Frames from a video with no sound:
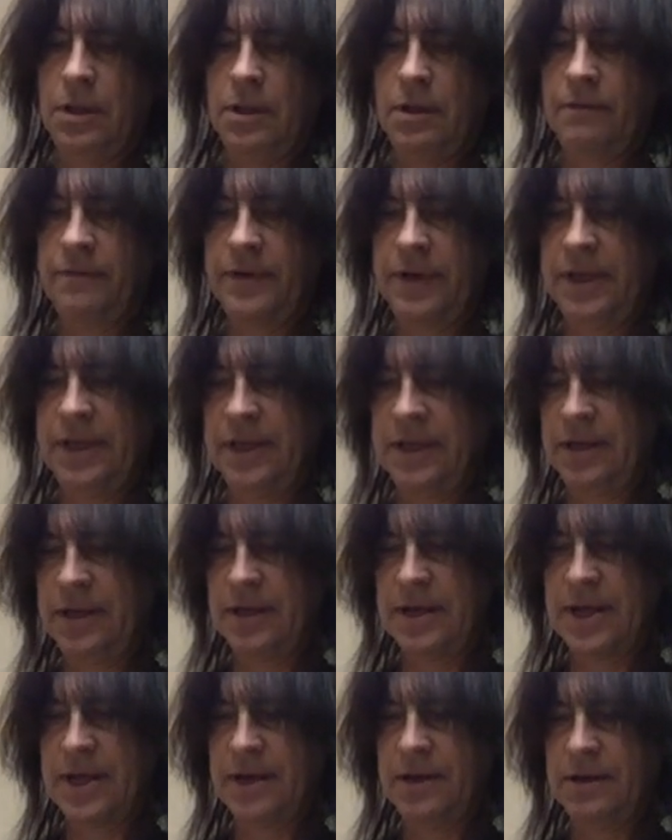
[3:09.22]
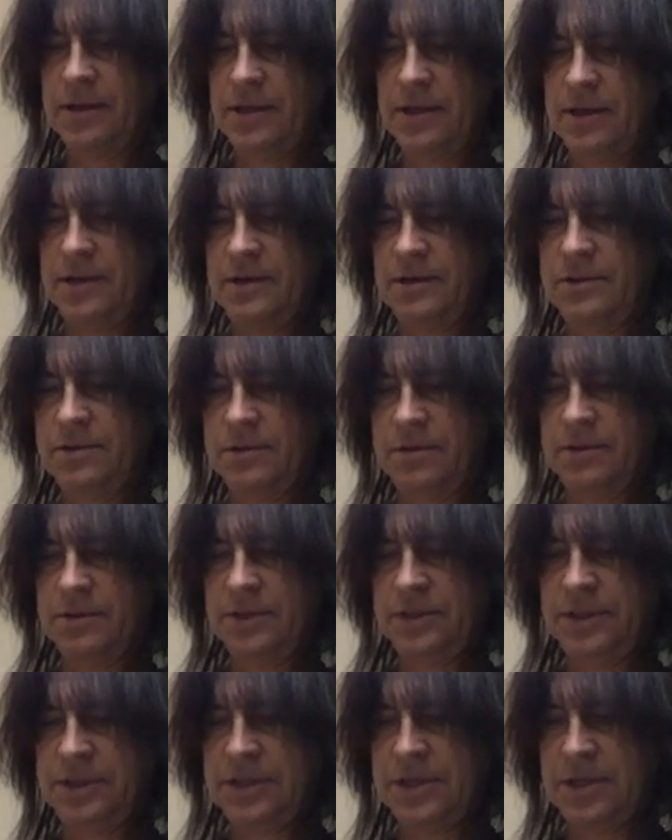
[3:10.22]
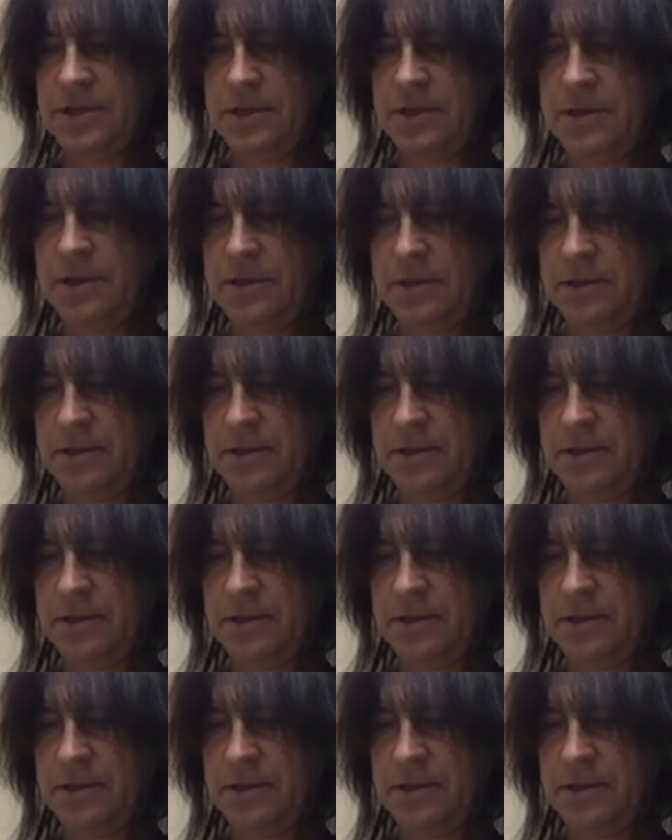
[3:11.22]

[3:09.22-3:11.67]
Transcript: If I can get it out of there, it's all sticky.